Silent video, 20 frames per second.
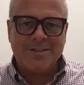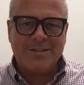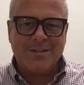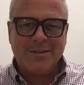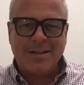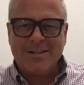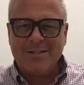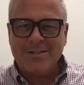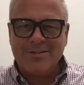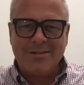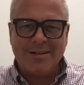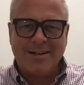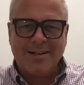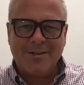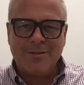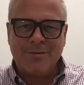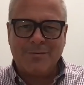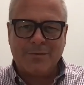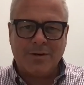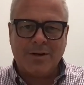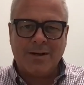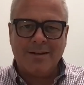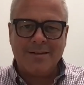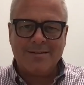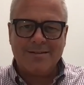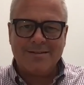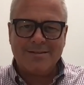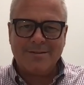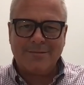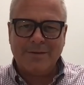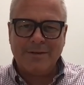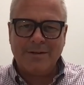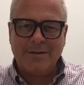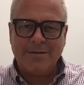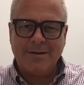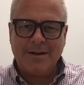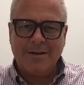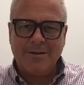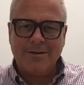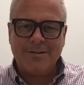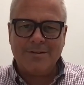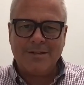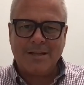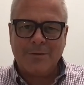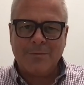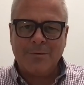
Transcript: So that's a challenge for us to figure out is how